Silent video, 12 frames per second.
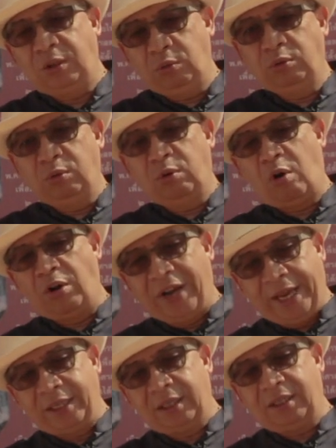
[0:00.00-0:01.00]
to, to
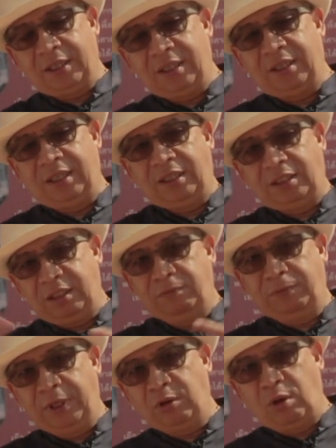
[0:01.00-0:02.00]
connect uh,
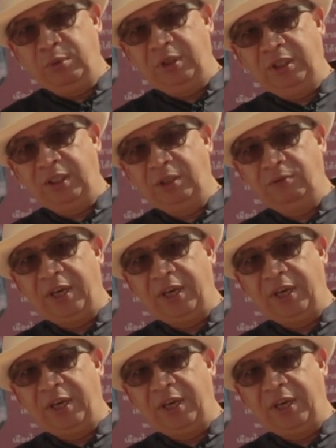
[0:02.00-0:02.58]
different community